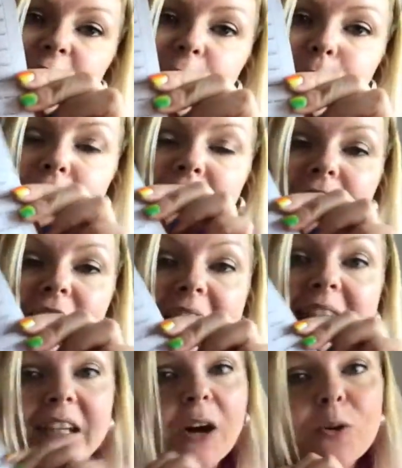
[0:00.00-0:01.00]
your
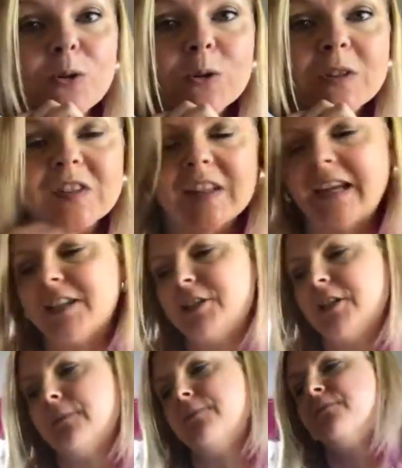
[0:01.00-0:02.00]
monthly goals
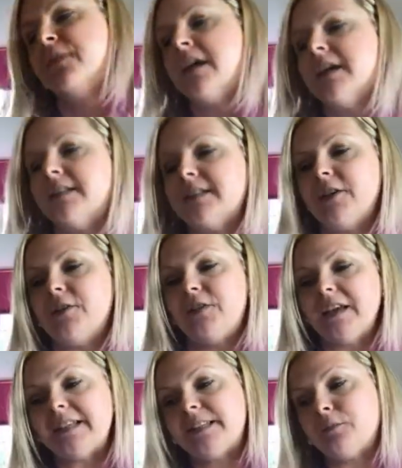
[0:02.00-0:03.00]
section. So
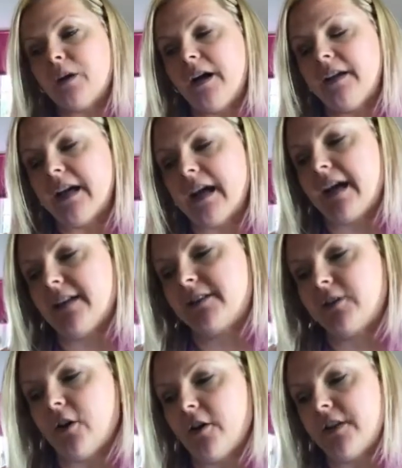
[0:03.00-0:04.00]
this one has
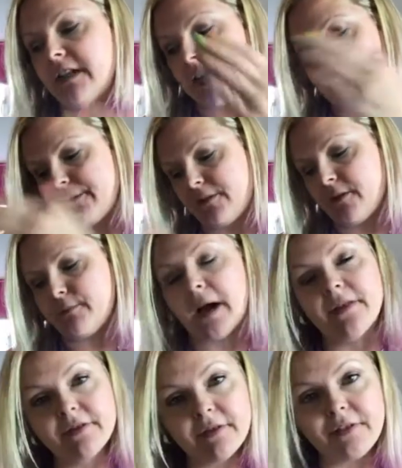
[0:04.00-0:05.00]
got the name of the
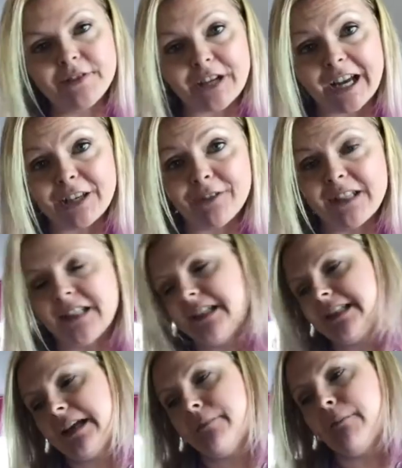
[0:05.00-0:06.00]
month, January to
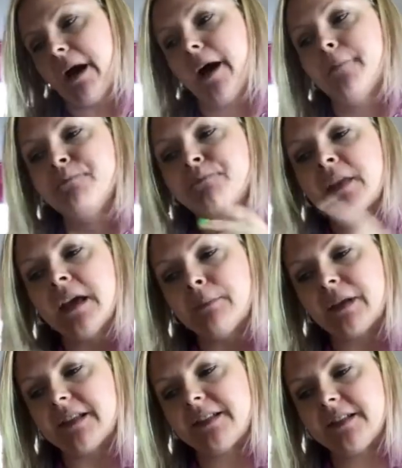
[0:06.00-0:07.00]
December,
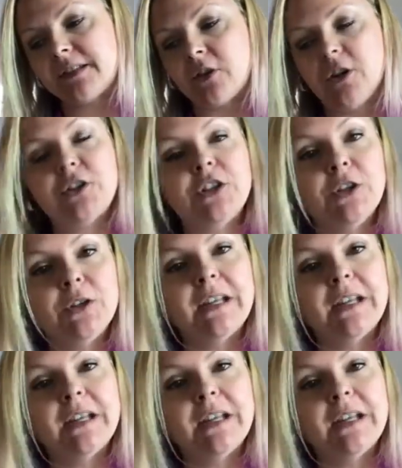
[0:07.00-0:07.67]
plus it's got two